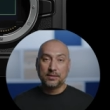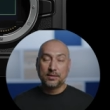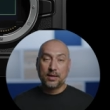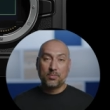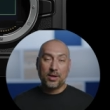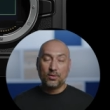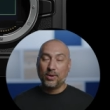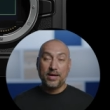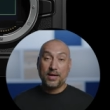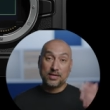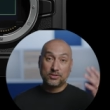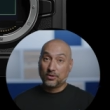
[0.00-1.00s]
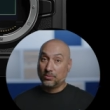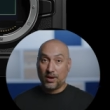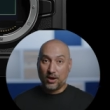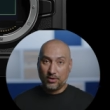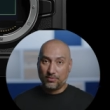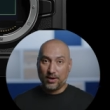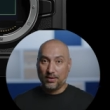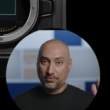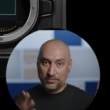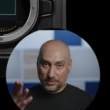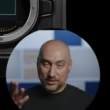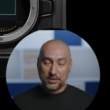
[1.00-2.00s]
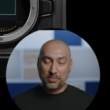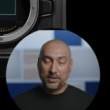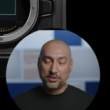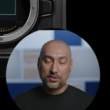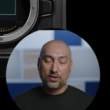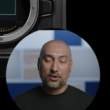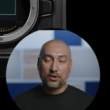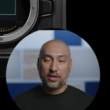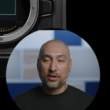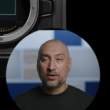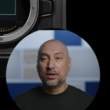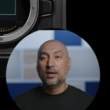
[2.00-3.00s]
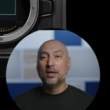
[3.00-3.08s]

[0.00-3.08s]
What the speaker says: And by the way, I sold my R5, as I mentioned earlier,